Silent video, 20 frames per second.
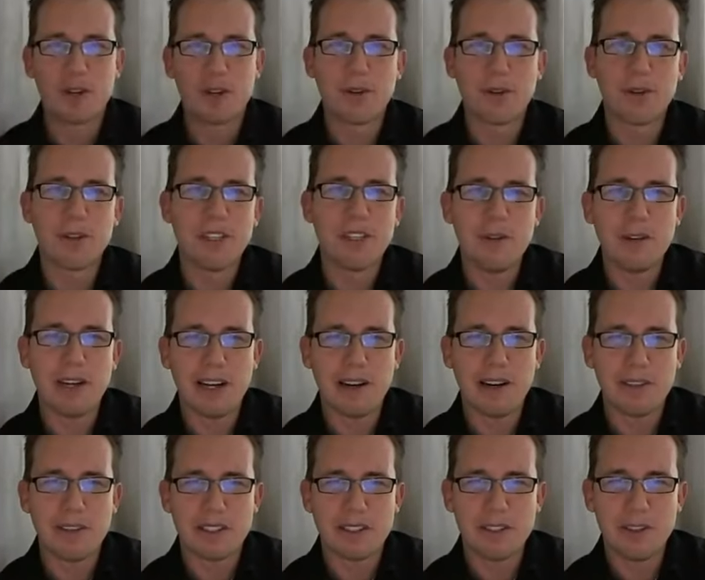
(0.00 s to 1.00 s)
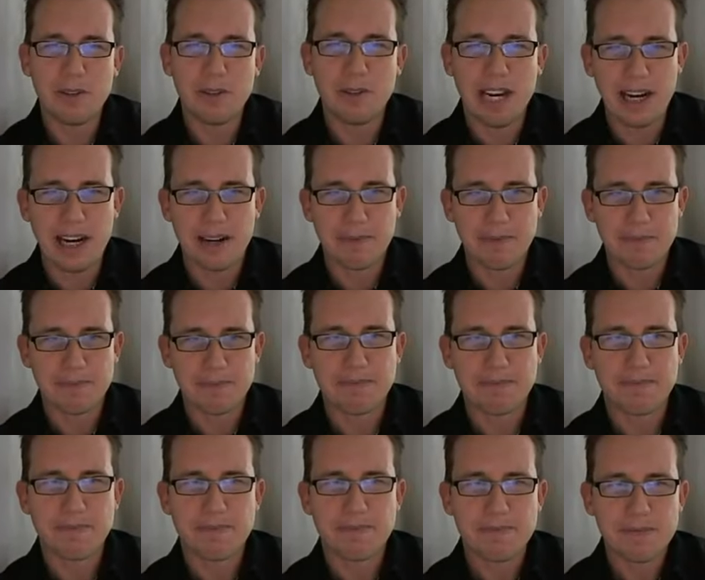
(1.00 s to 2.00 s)
So you have this new
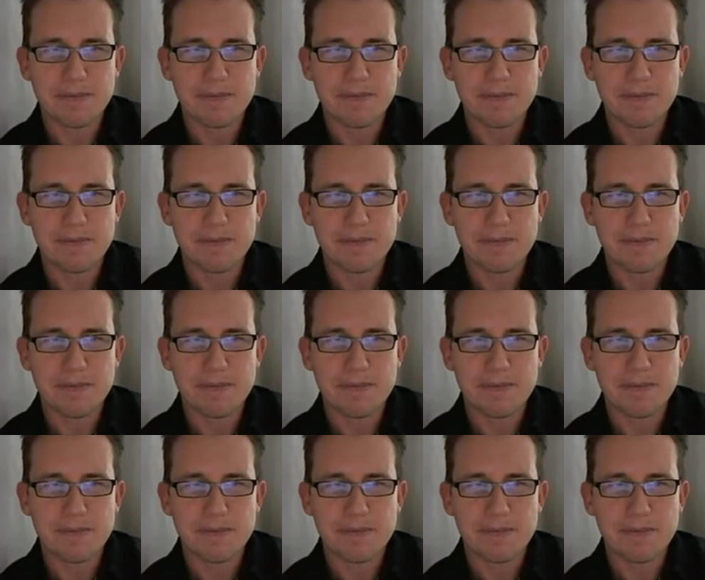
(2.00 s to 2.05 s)
app.